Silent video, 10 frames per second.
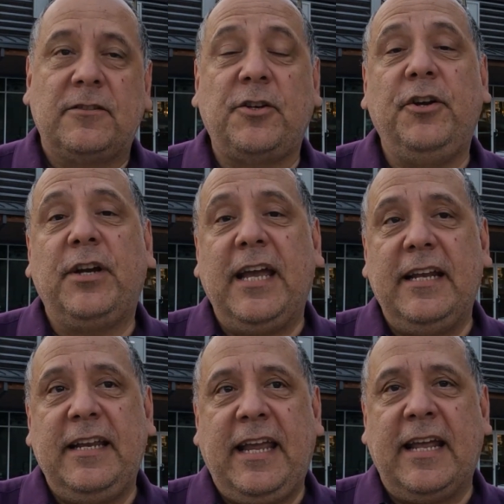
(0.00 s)
so you
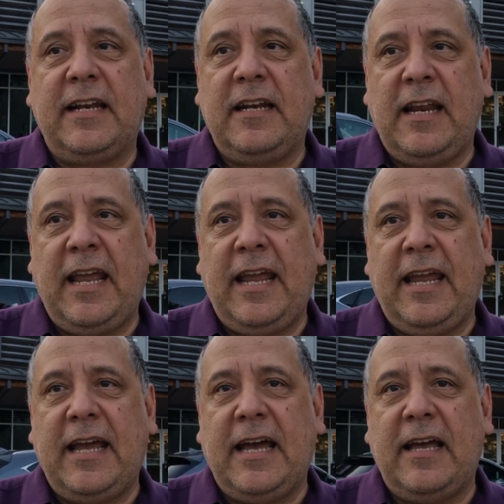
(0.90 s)
can get
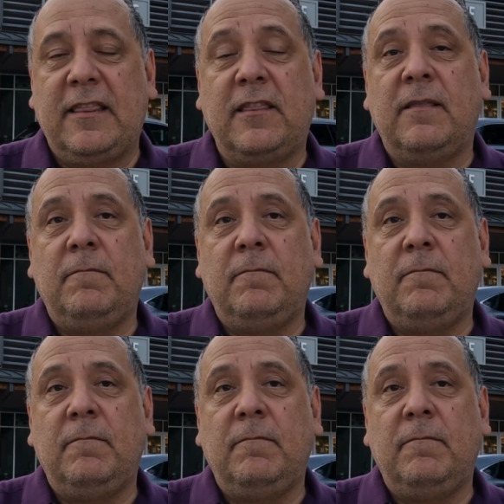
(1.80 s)
a